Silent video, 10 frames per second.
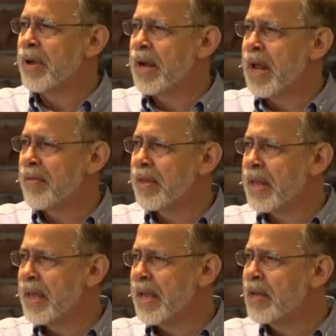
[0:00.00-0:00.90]
about how the
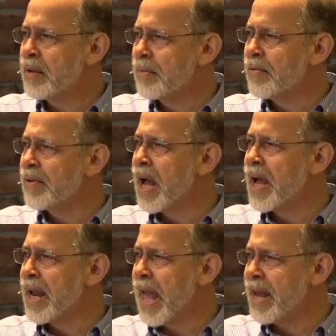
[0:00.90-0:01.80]
kingdom of
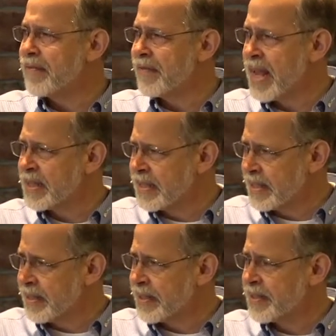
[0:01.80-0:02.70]
God
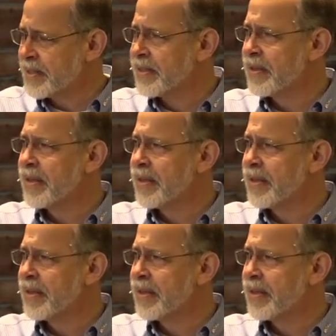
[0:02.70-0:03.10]
advances,